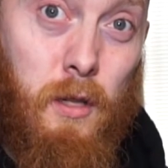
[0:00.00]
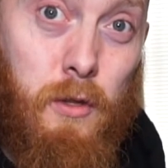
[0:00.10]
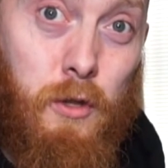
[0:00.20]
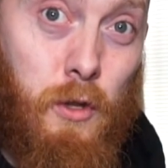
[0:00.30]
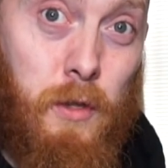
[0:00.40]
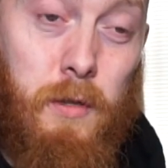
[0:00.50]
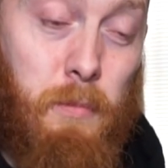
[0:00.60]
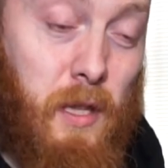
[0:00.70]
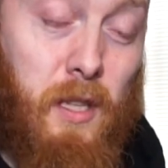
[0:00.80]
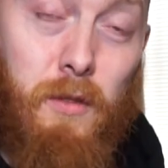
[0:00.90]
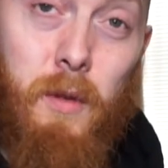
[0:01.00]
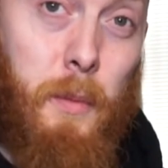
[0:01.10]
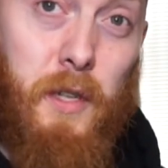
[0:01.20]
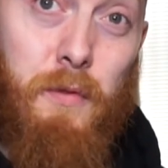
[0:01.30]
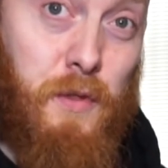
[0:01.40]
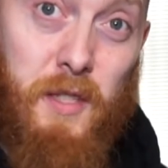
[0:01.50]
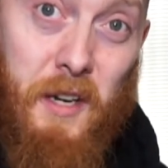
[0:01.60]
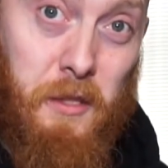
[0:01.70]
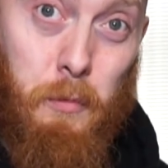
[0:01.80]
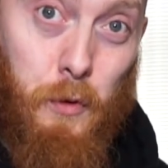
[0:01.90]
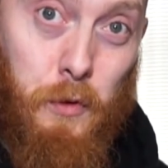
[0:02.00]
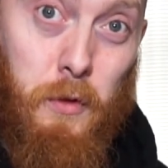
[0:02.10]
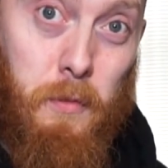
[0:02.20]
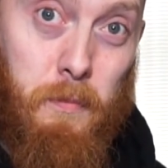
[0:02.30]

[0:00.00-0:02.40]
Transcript: just played from a different starting point.